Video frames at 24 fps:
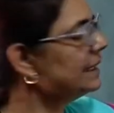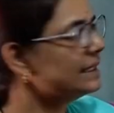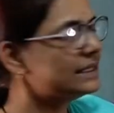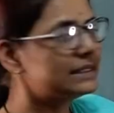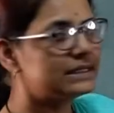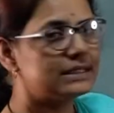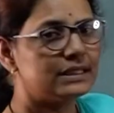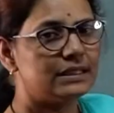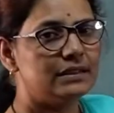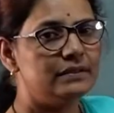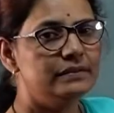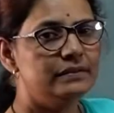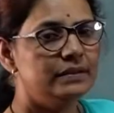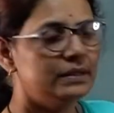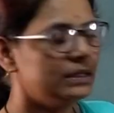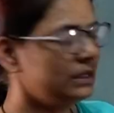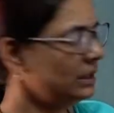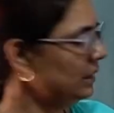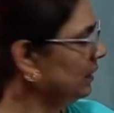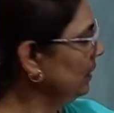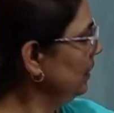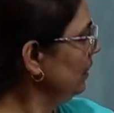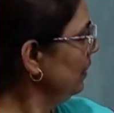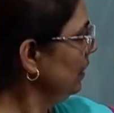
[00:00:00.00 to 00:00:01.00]
itself,
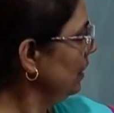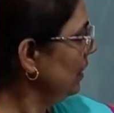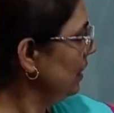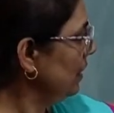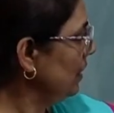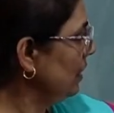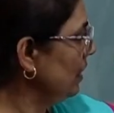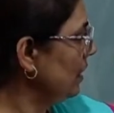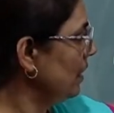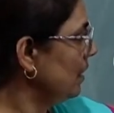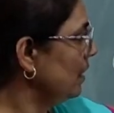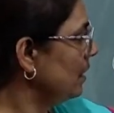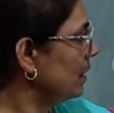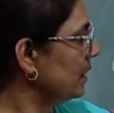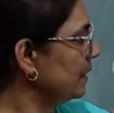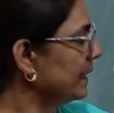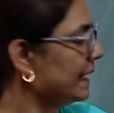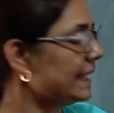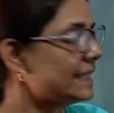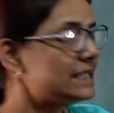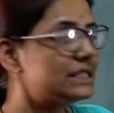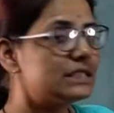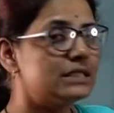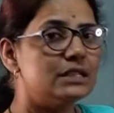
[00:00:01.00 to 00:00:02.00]

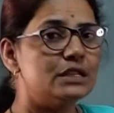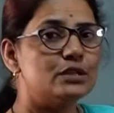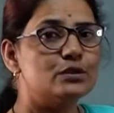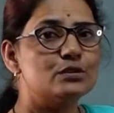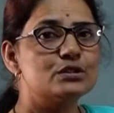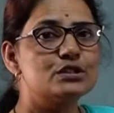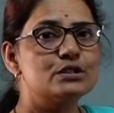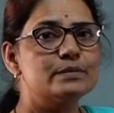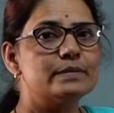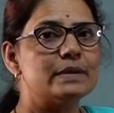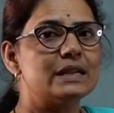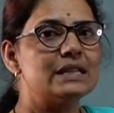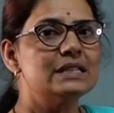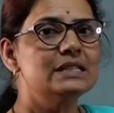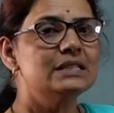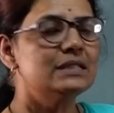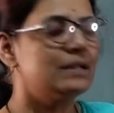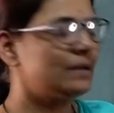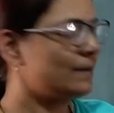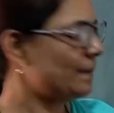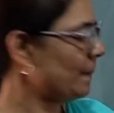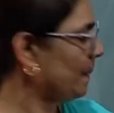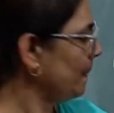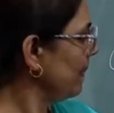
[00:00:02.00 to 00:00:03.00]
next 0 space,
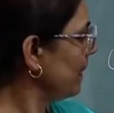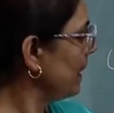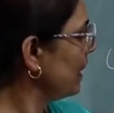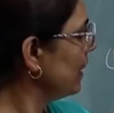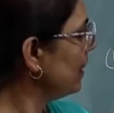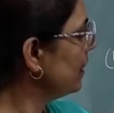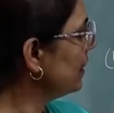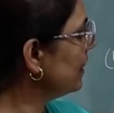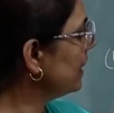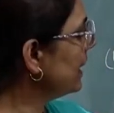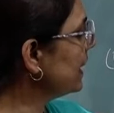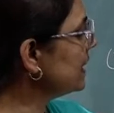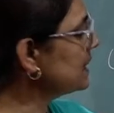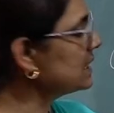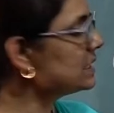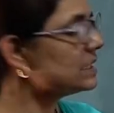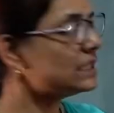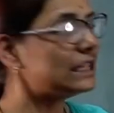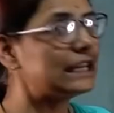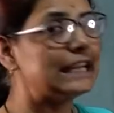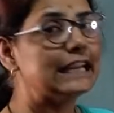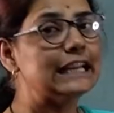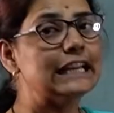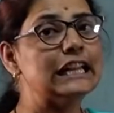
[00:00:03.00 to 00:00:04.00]
next
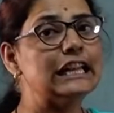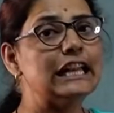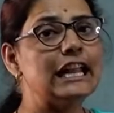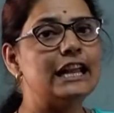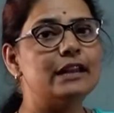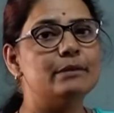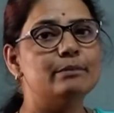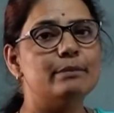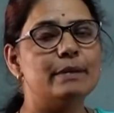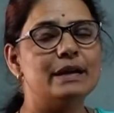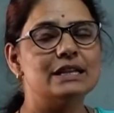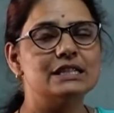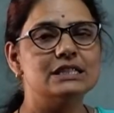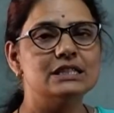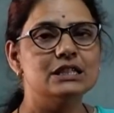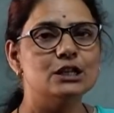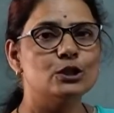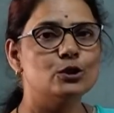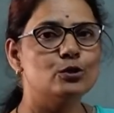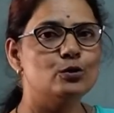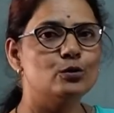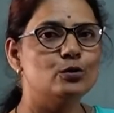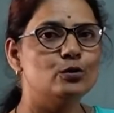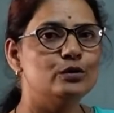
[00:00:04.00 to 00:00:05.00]
any line passing
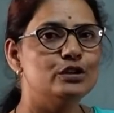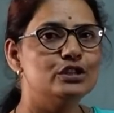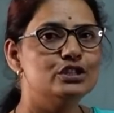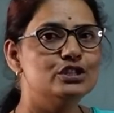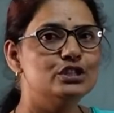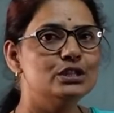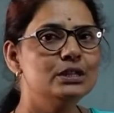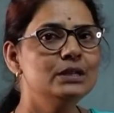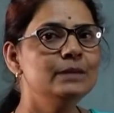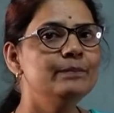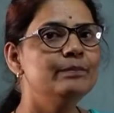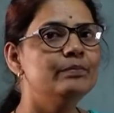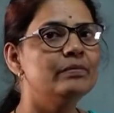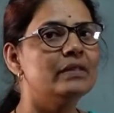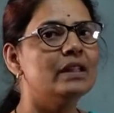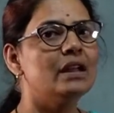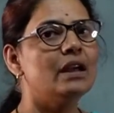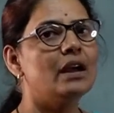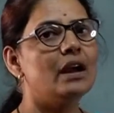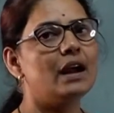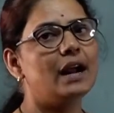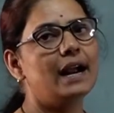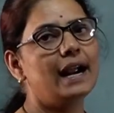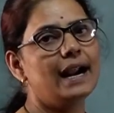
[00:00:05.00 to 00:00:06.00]
through origin,
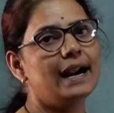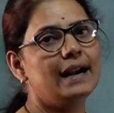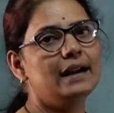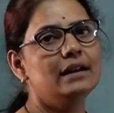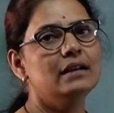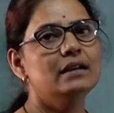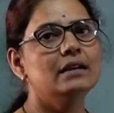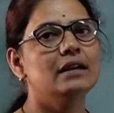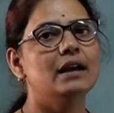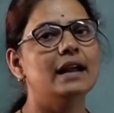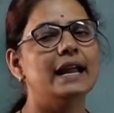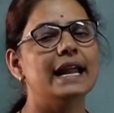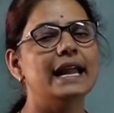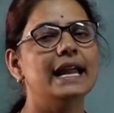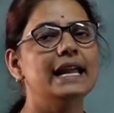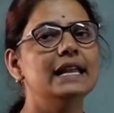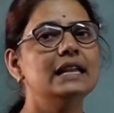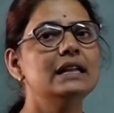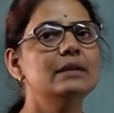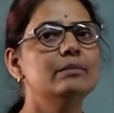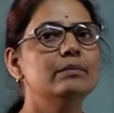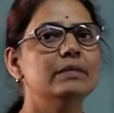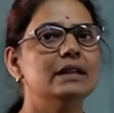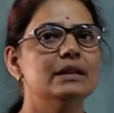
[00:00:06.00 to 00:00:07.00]
and
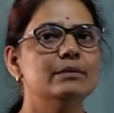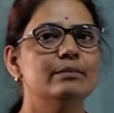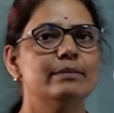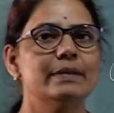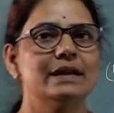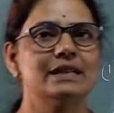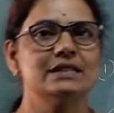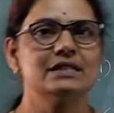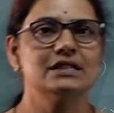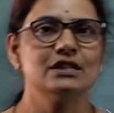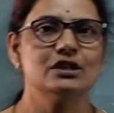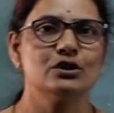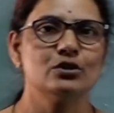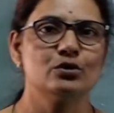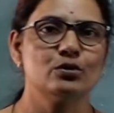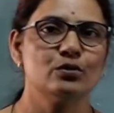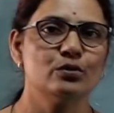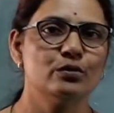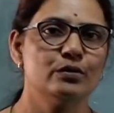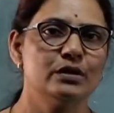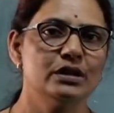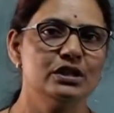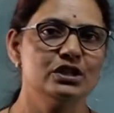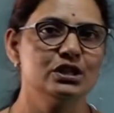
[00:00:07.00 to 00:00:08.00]
any plane passing through
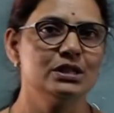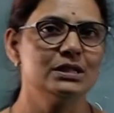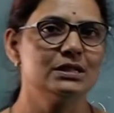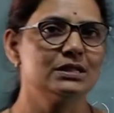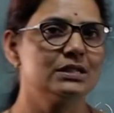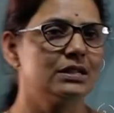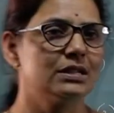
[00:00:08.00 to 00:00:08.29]
origin is